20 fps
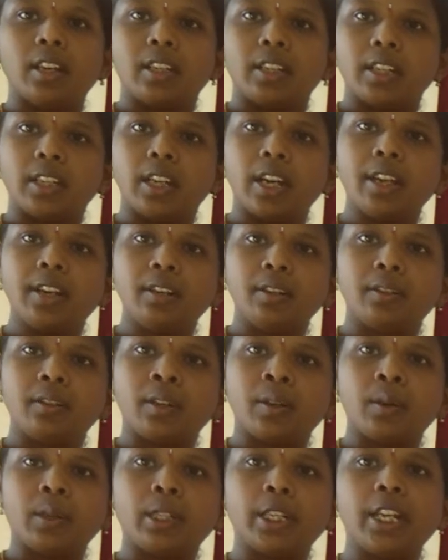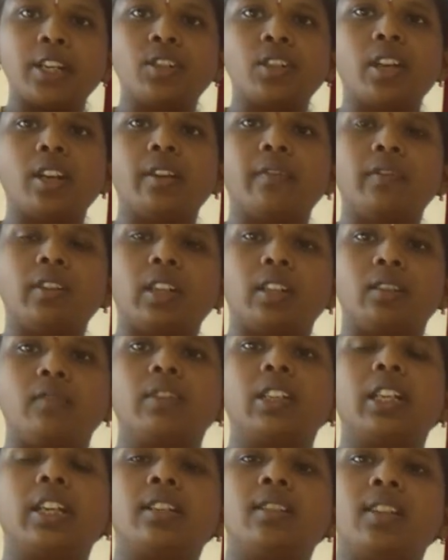here the rotation of
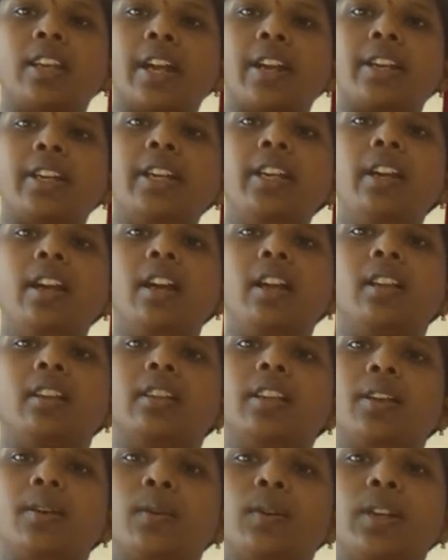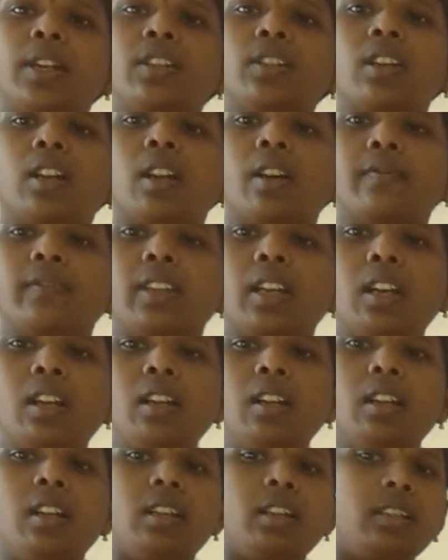we can study the rotation of the
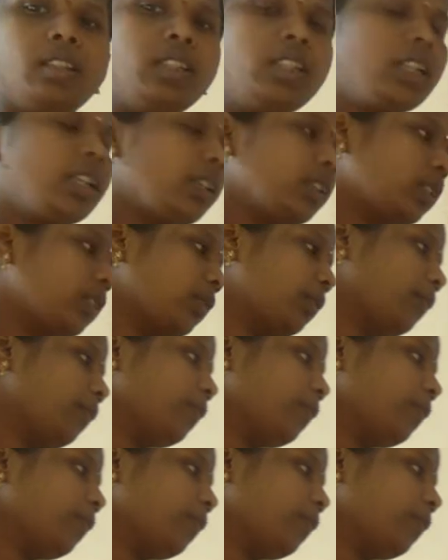earth.